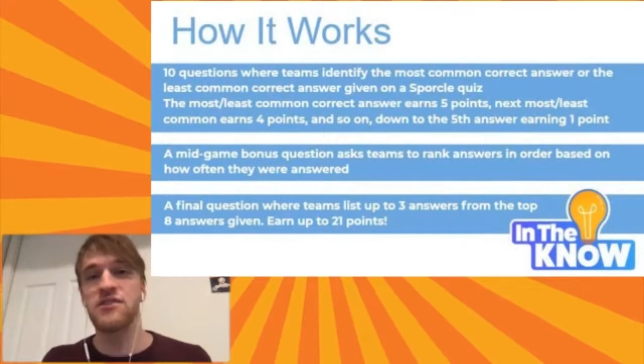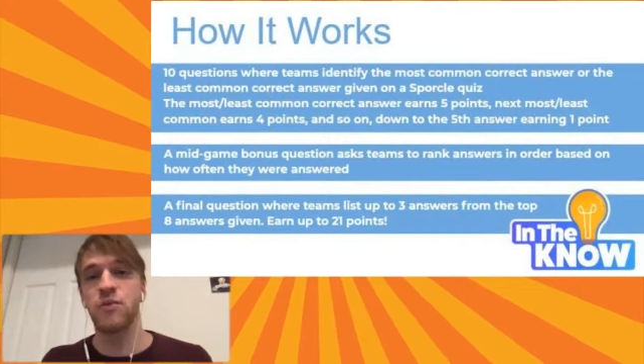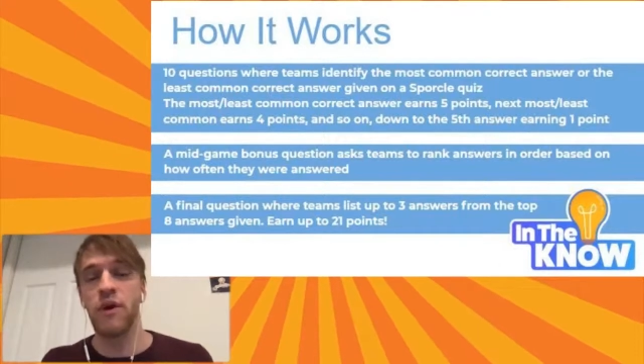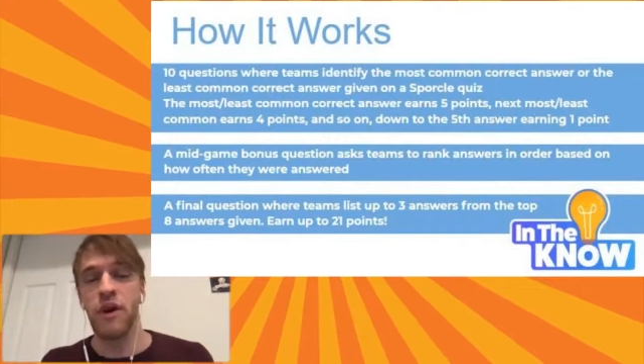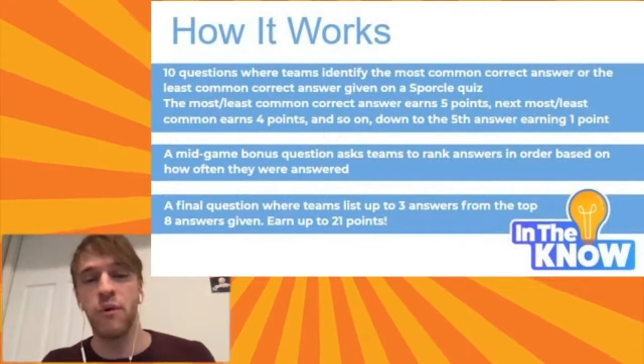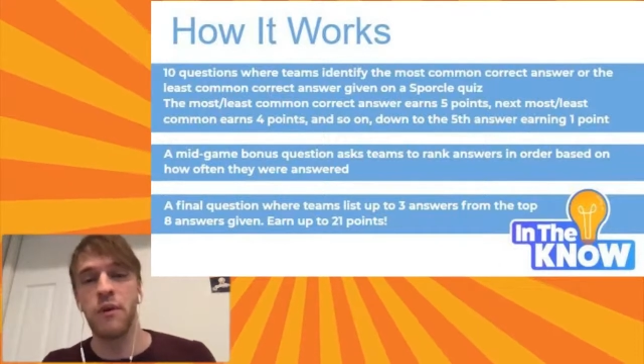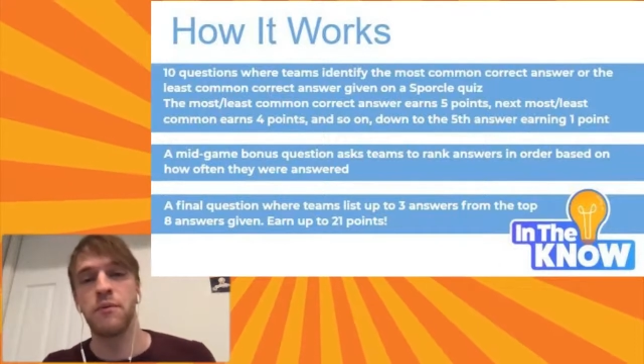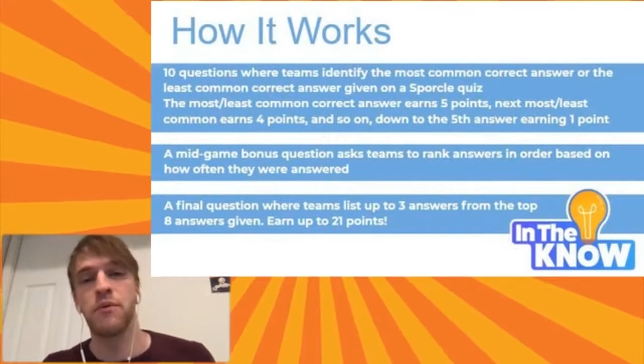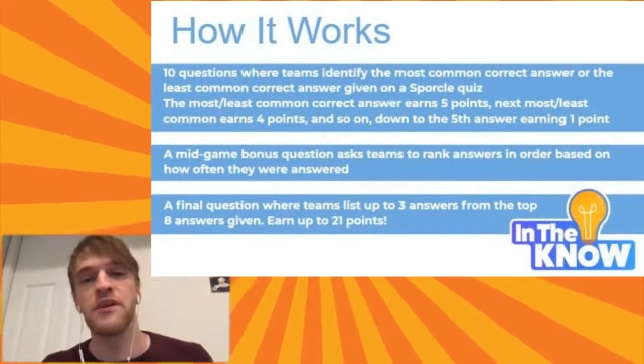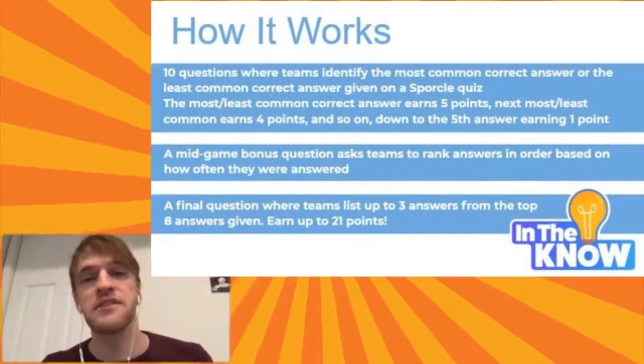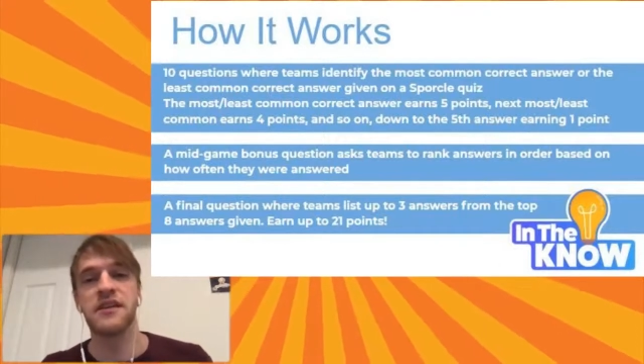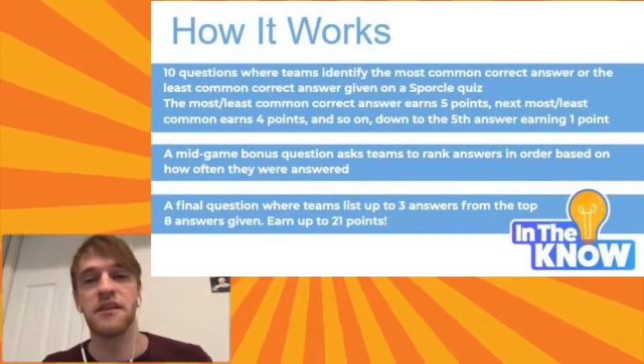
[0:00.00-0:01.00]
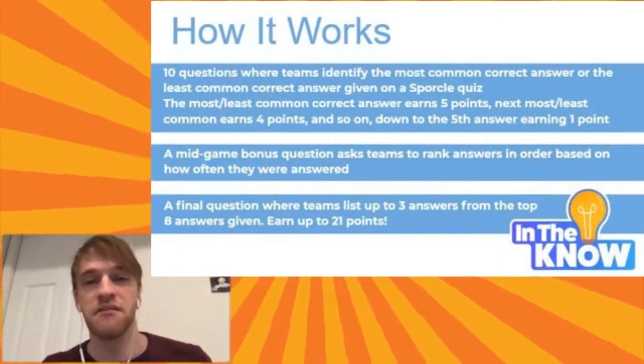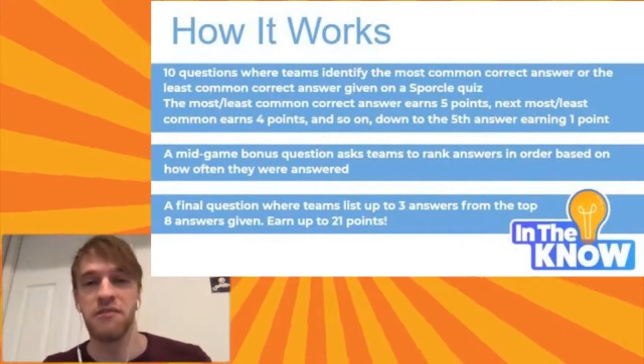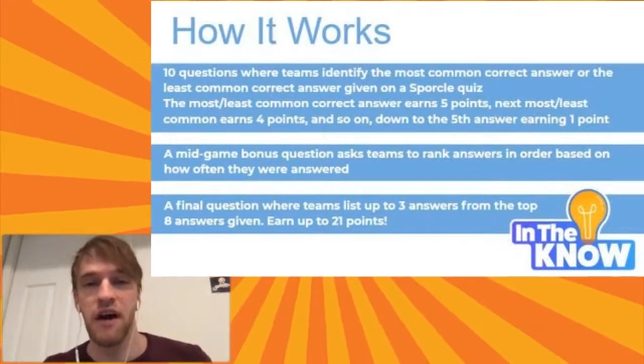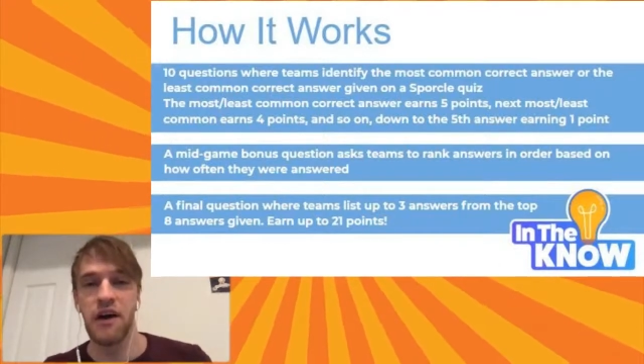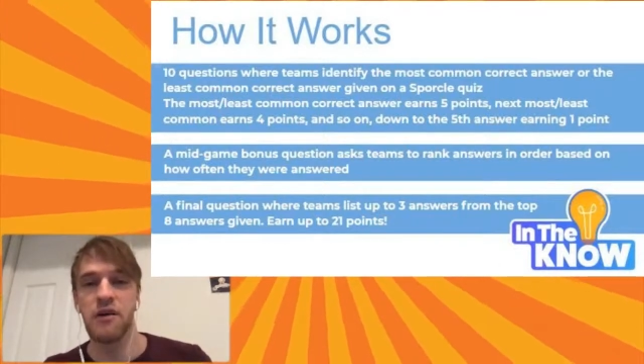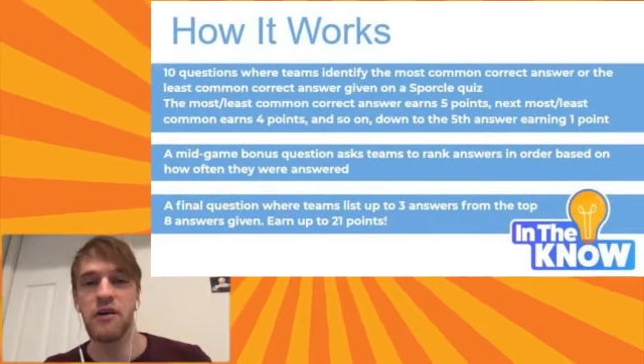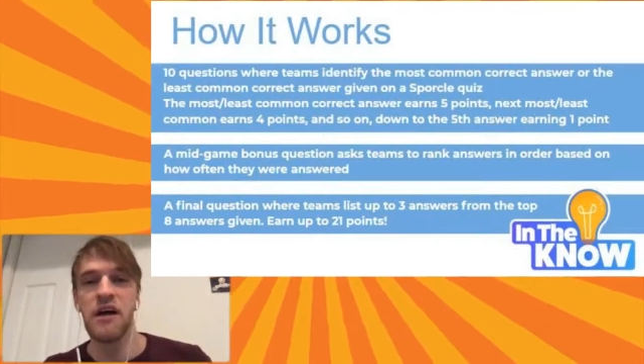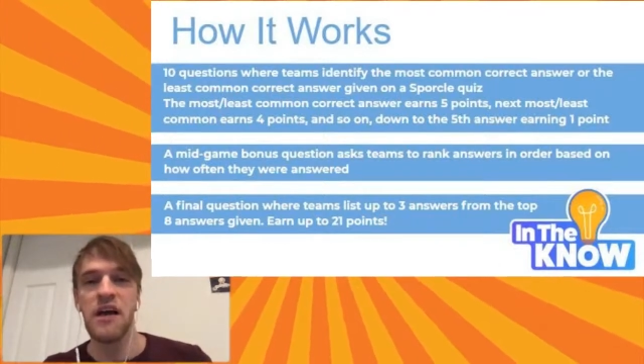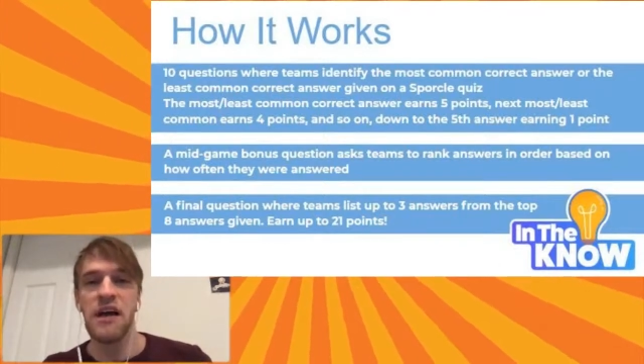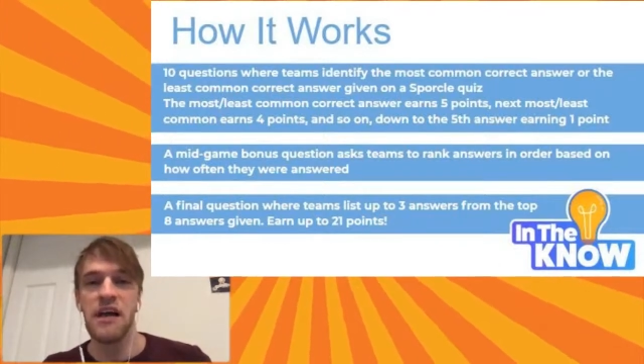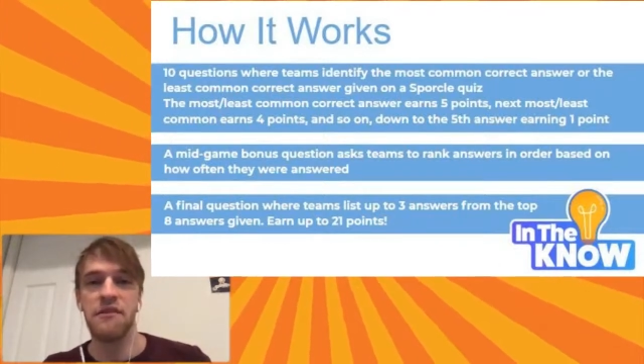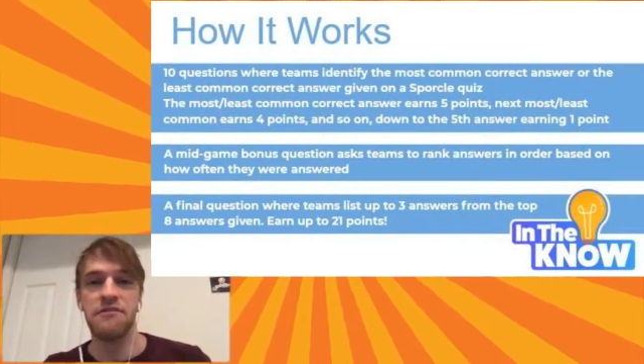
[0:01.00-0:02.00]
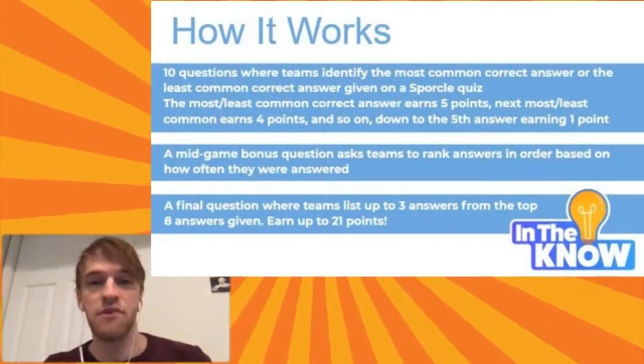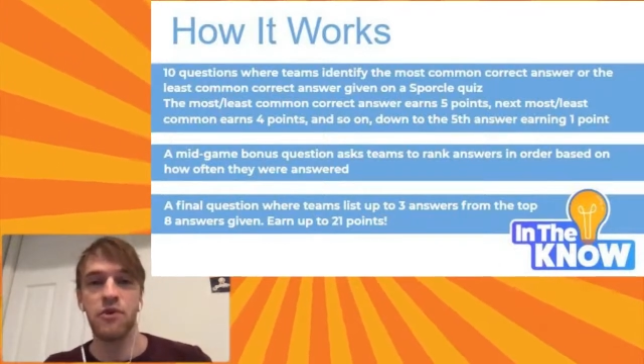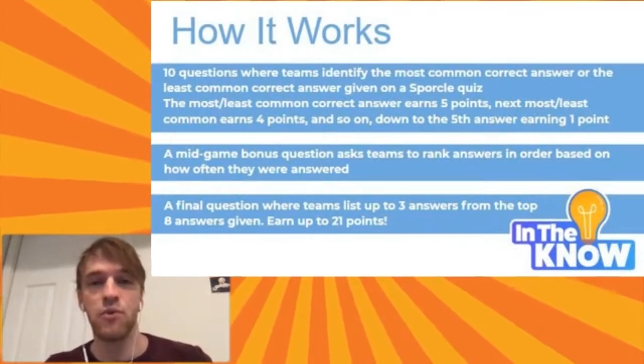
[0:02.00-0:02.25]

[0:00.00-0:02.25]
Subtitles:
21 points on the final if you